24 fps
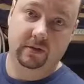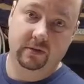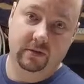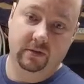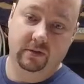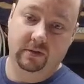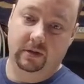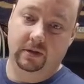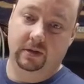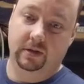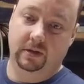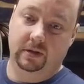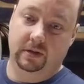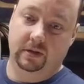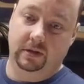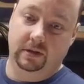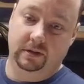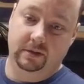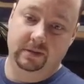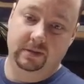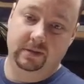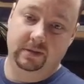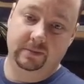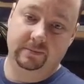So here it
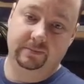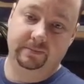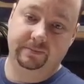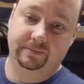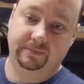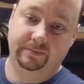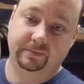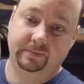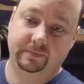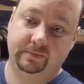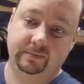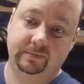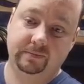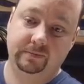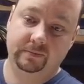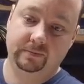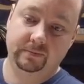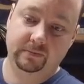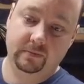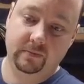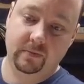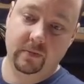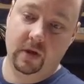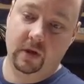is.
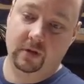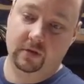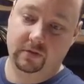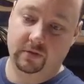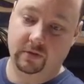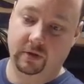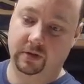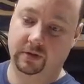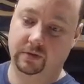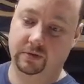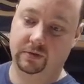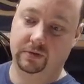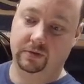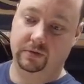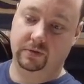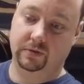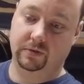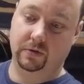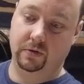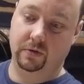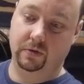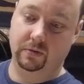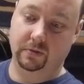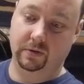So I
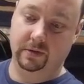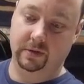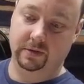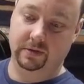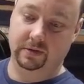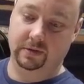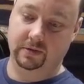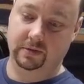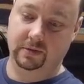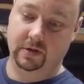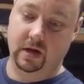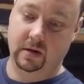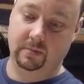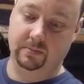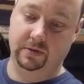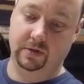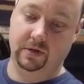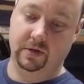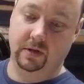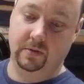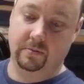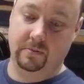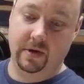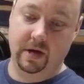sewed the straps
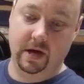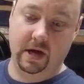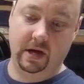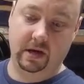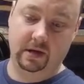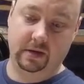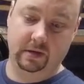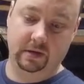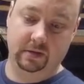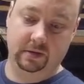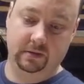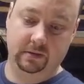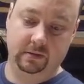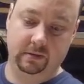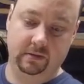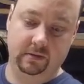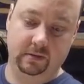on the back.